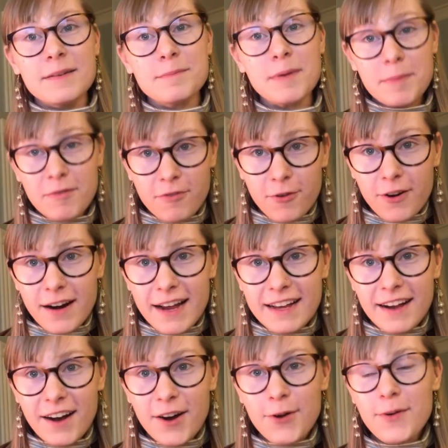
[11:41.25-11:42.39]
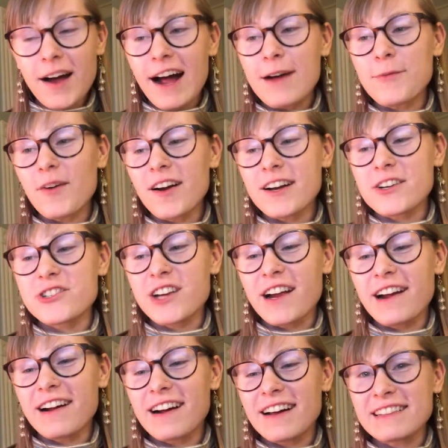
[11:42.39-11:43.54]
But before I go, I want to
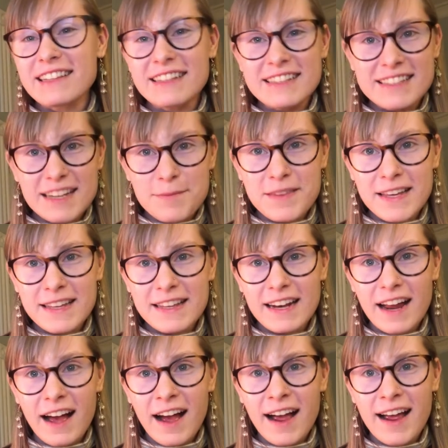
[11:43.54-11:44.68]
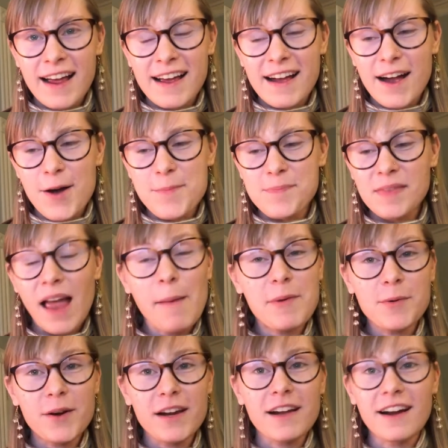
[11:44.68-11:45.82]
share a little something that I um, have
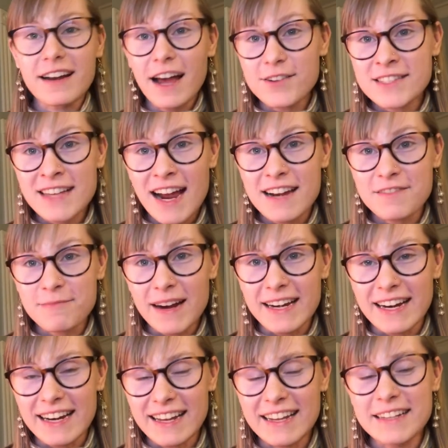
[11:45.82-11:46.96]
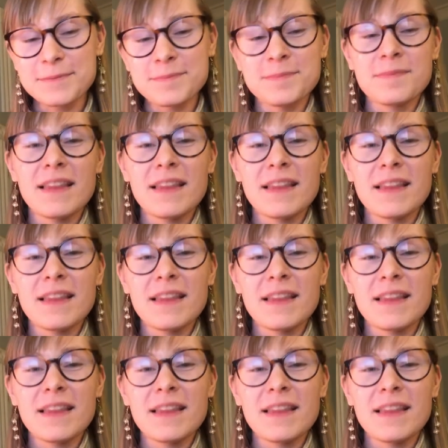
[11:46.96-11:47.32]
been working on outside of my knitting.